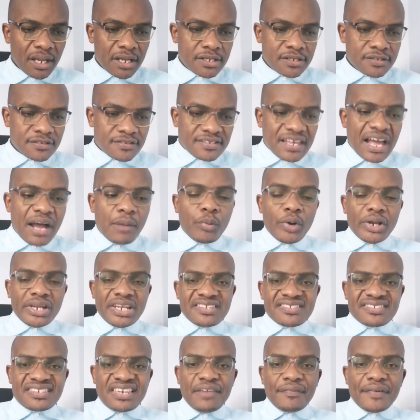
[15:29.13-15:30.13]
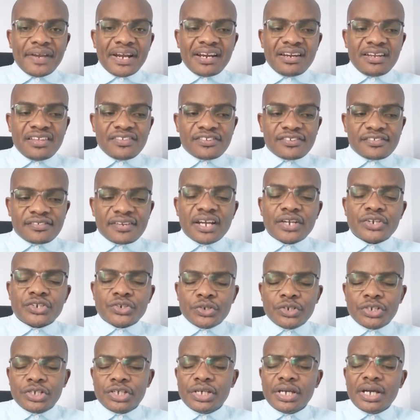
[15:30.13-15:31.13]
Samuel is given an
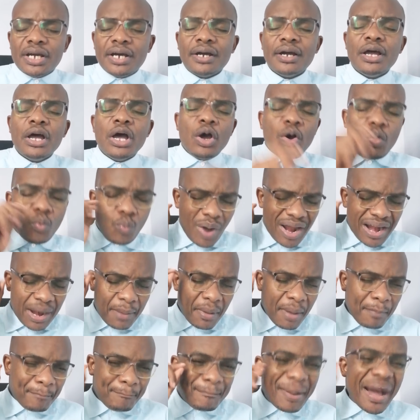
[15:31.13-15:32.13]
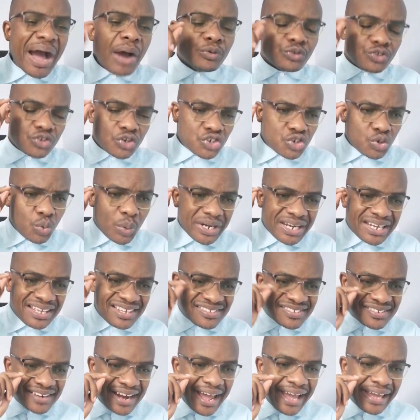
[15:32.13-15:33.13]
instruction here. What I'm about to do in
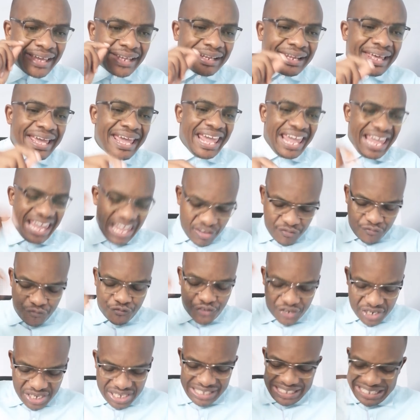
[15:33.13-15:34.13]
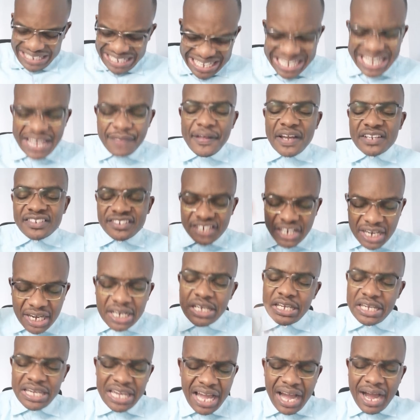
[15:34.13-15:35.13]
Israel, every ear that shall
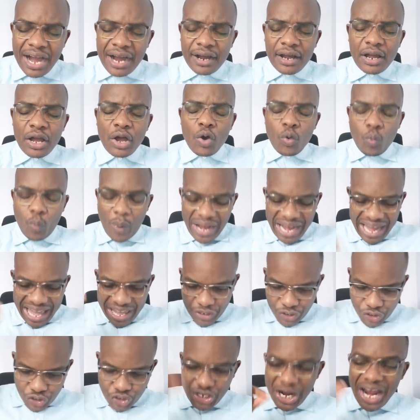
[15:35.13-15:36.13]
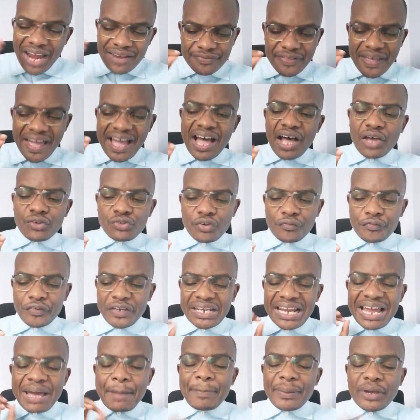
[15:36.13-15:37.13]
hear, when I judge the house of
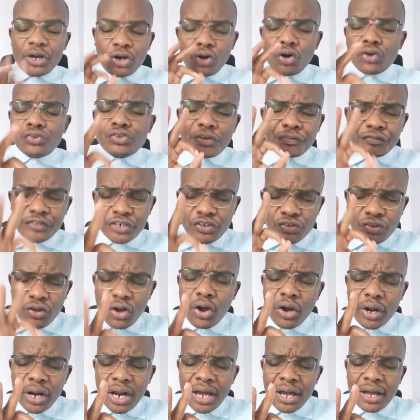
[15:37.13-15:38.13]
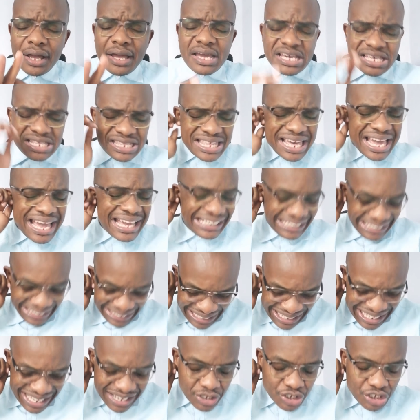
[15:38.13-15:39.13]
Eli because of dishonor, their
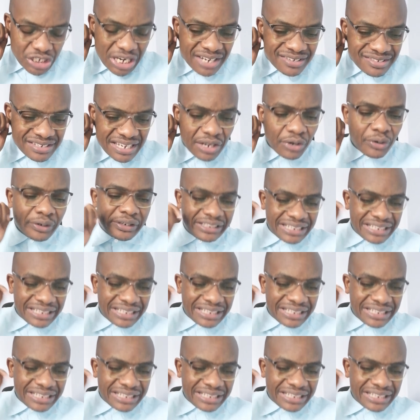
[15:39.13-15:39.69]
ear shall tingle.